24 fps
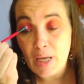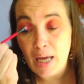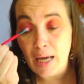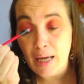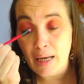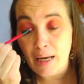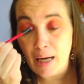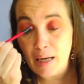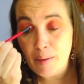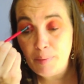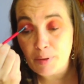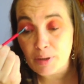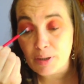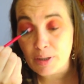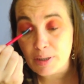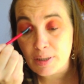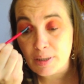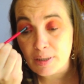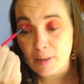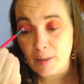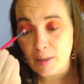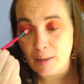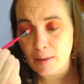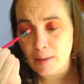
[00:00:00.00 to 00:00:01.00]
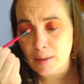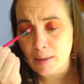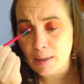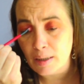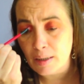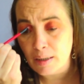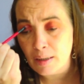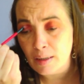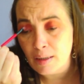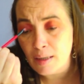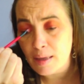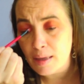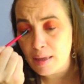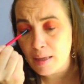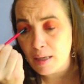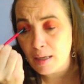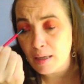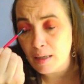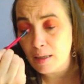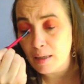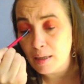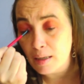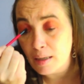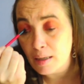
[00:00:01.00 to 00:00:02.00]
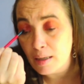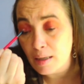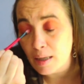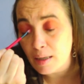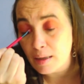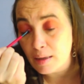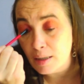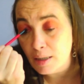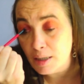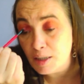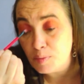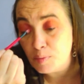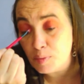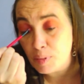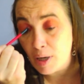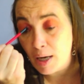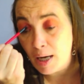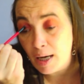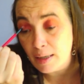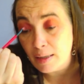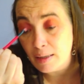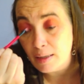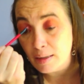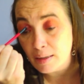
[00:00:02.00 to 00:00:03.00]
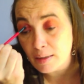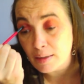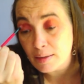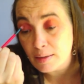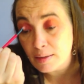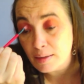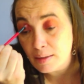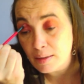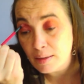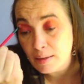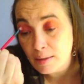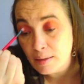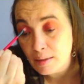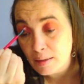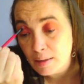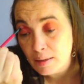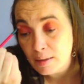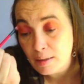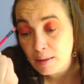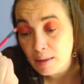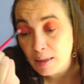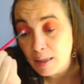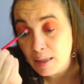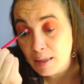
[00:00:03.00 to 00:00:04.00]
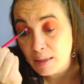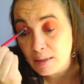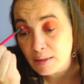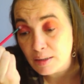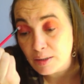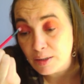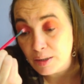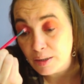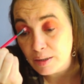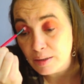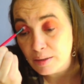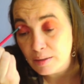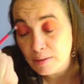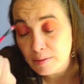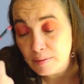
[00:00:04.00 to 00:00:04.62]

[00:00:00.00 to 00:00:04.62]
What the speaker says: And I personally think that this product is good.